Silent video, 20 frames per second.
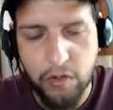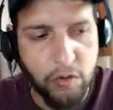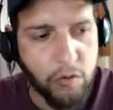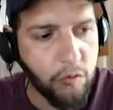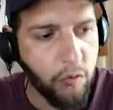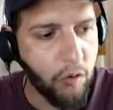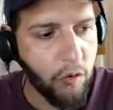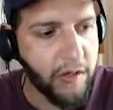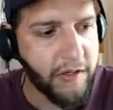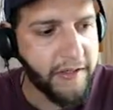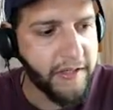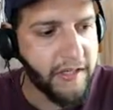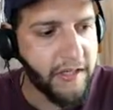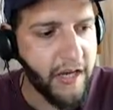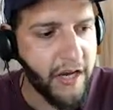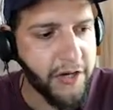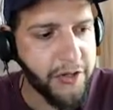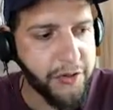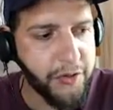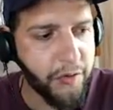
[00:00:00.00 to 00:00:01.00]
Quality
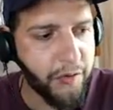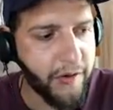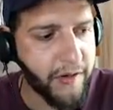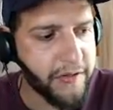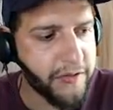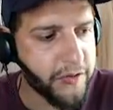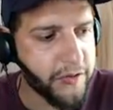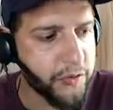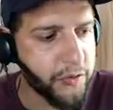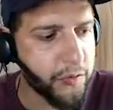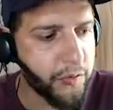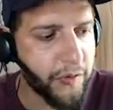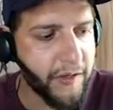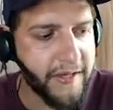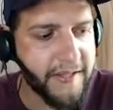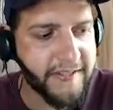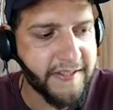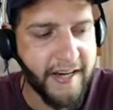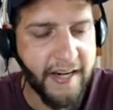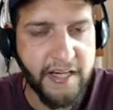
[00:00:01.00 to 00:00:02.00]
Assurance.
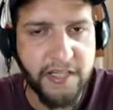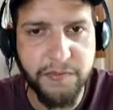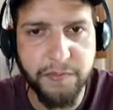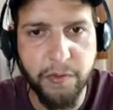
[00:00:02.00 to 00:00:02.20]
QA stands